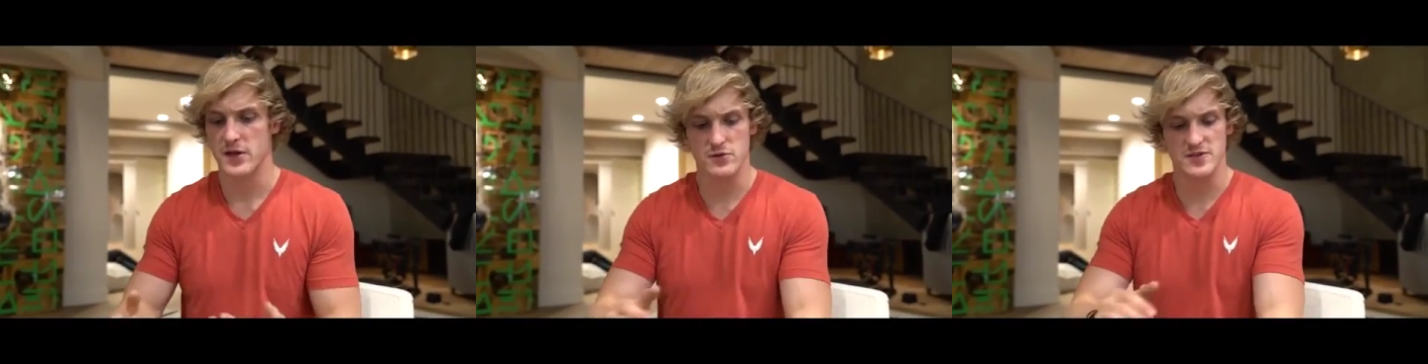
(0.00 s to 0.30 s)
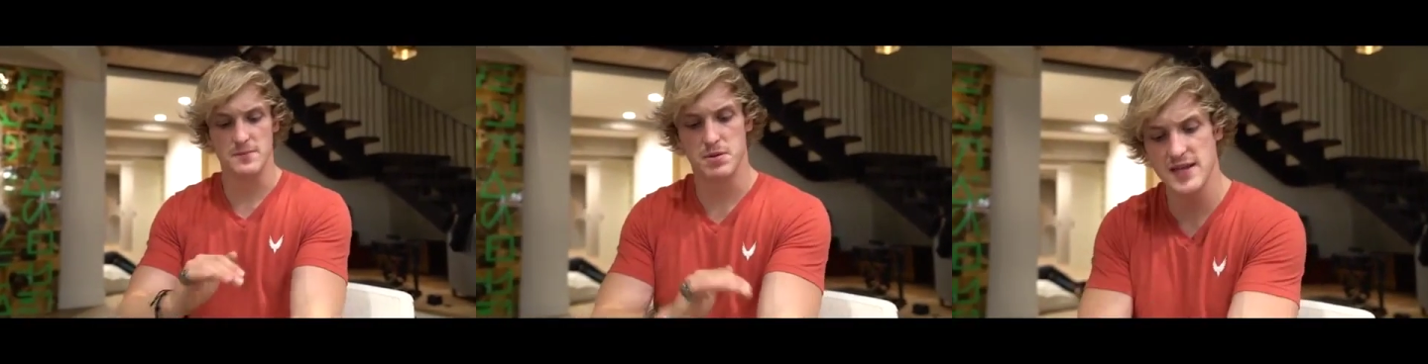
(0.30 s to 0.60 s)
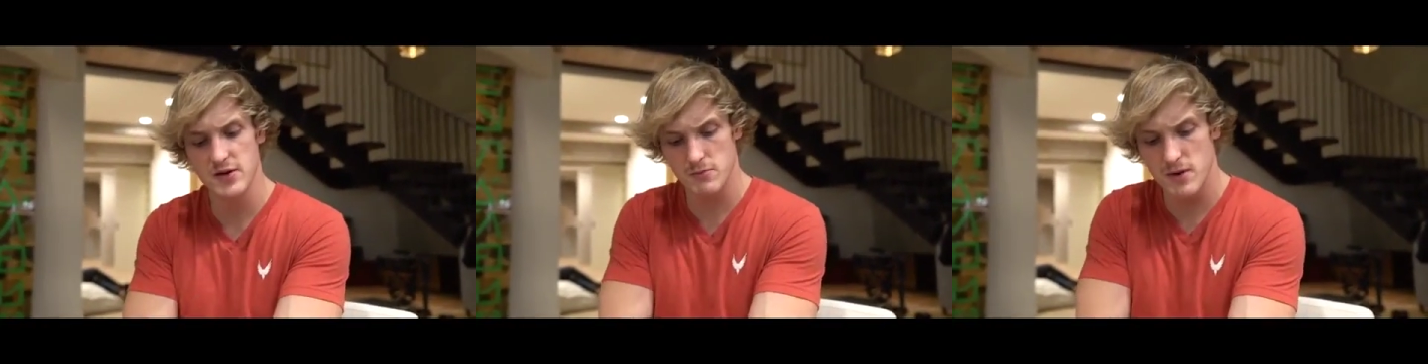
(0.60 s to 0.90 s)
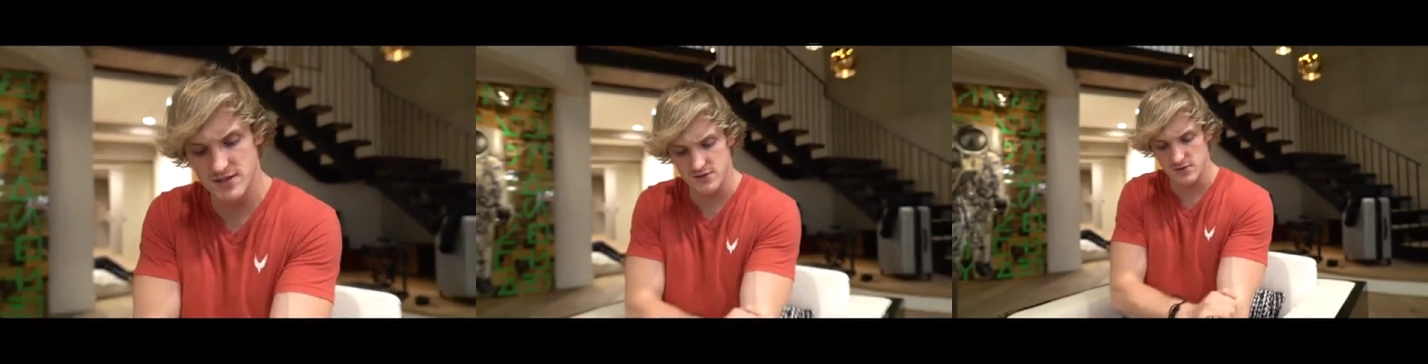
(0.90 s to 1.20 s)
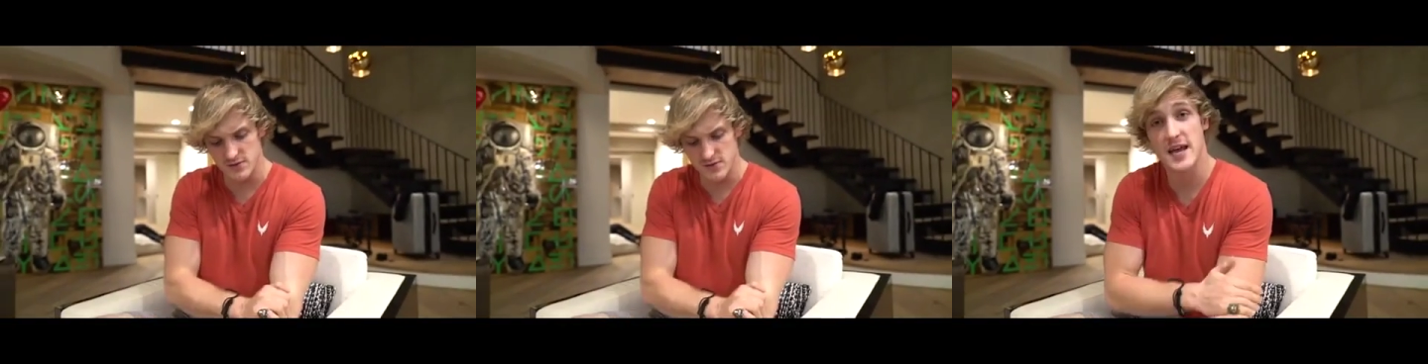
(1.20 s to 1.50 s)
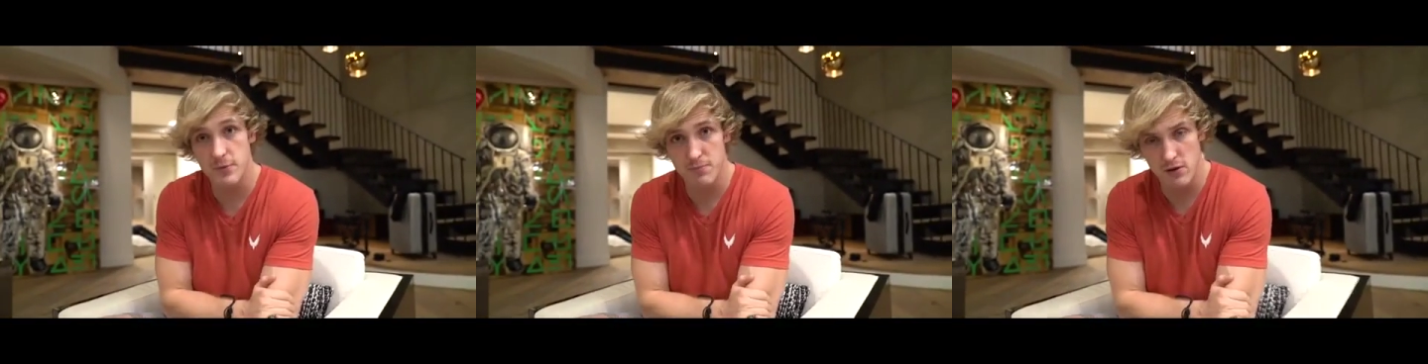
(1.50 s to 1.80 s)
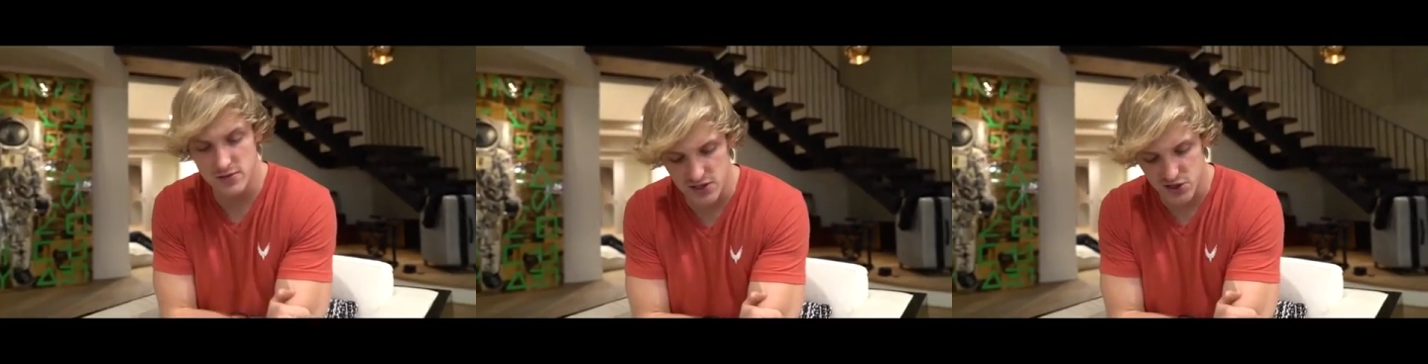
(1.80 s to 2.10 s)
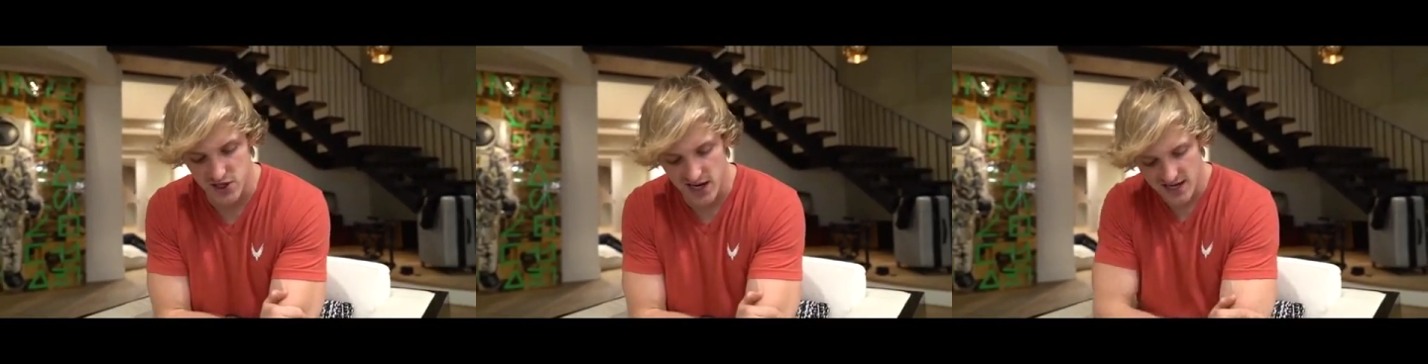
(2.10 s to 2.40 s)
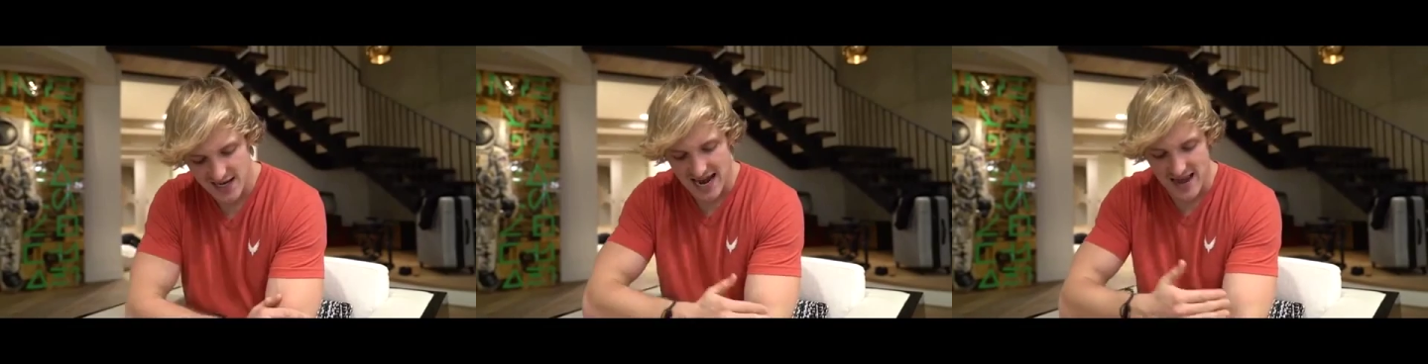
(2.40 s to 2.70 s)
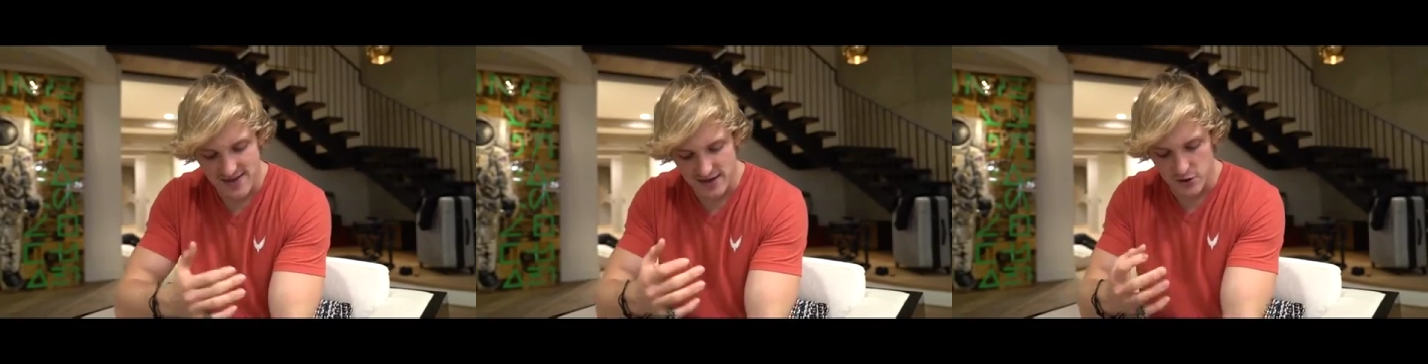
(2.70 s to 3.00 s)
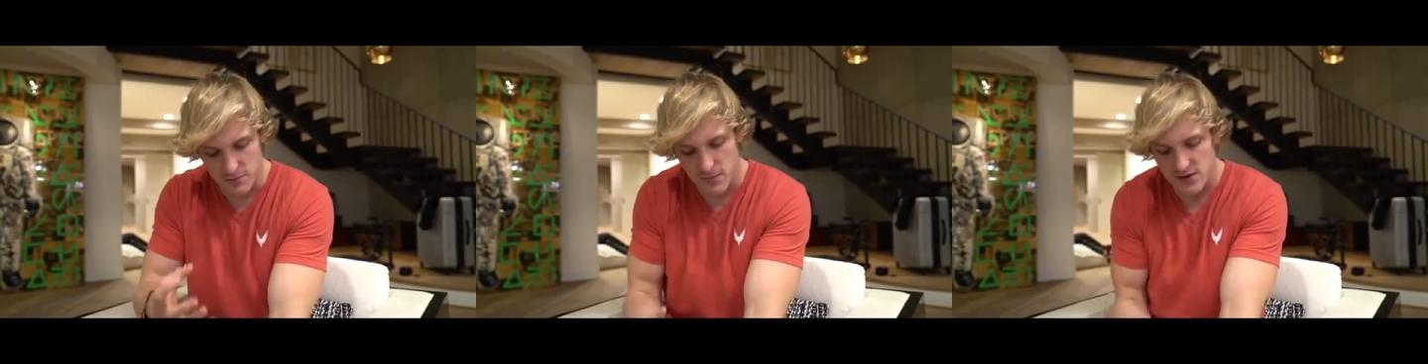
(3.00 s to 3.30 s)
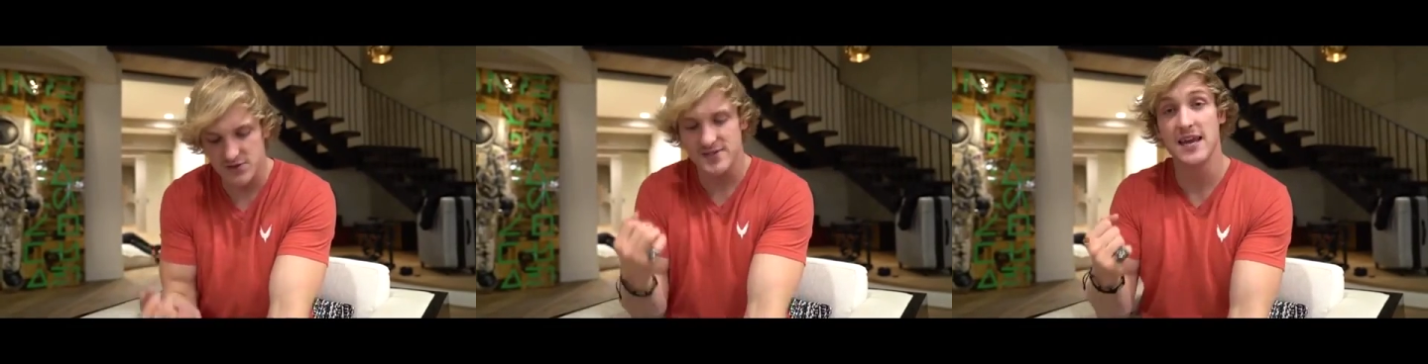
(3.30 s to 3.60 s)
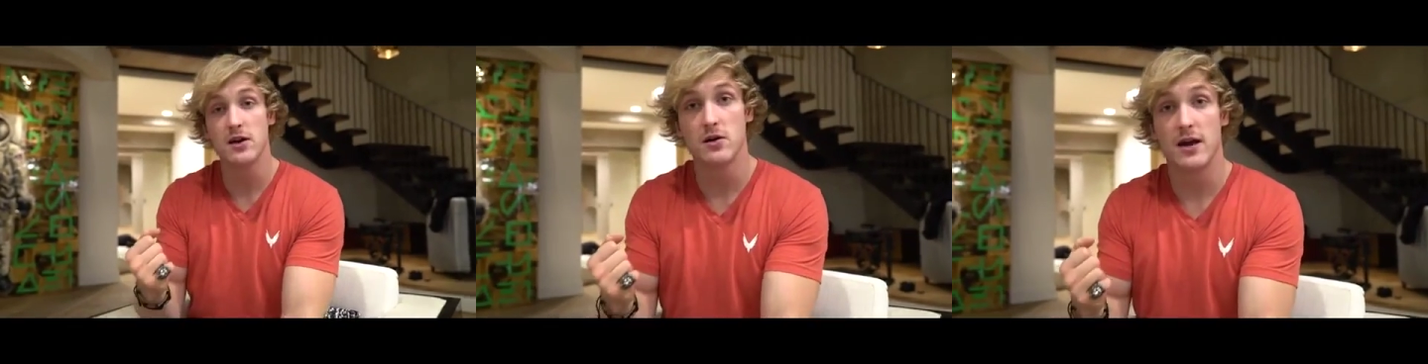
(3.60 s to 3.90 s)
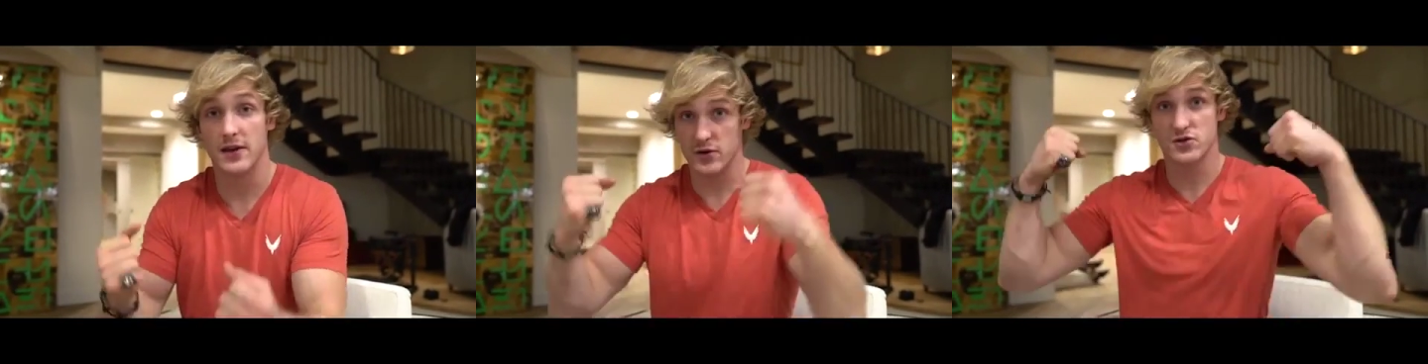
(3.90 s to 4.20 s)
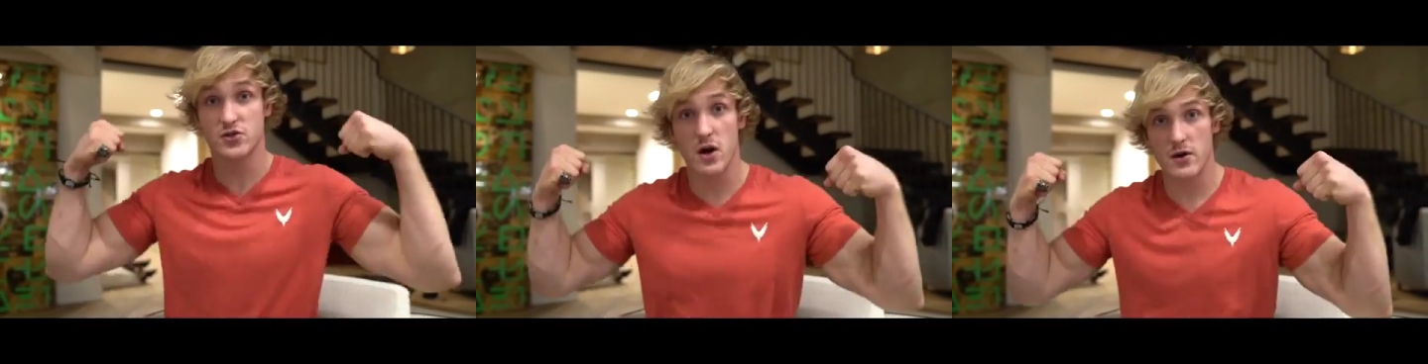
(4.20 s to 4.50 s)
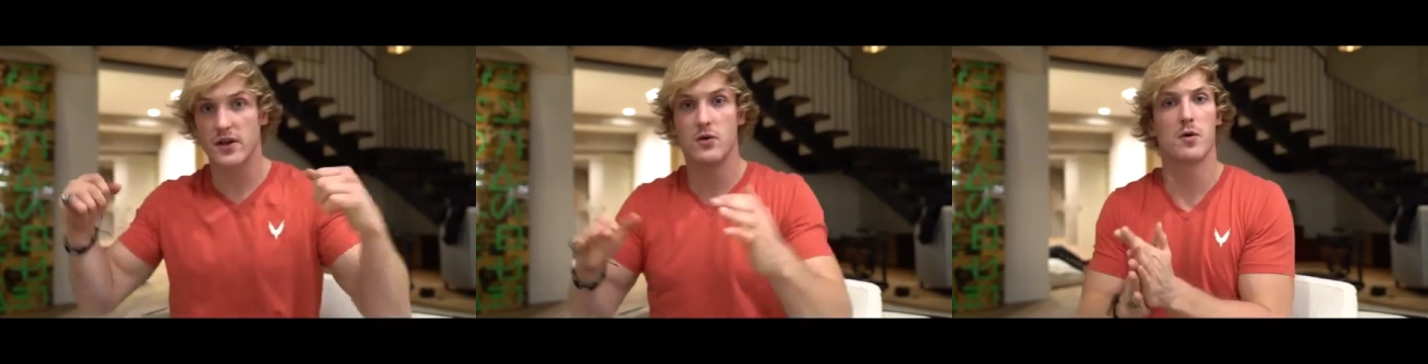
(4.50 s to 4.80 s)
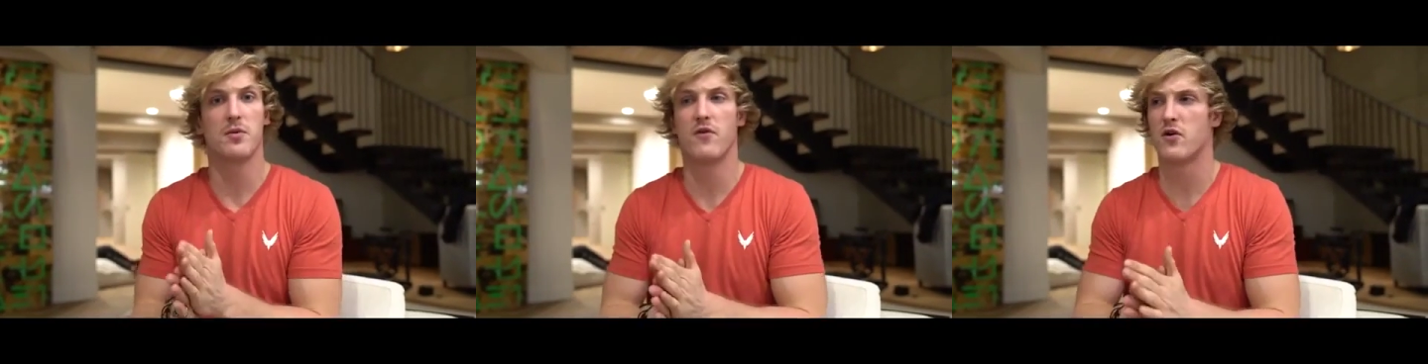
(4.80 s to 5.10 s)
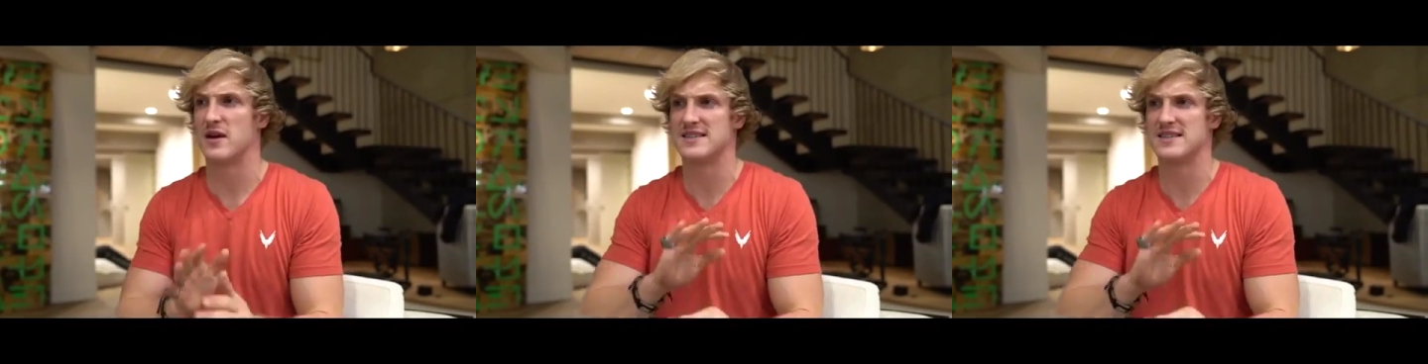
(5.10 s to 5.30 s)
You deplete your muscles, you take your protein shake, and then your muscles heal and you're stronger than you were before.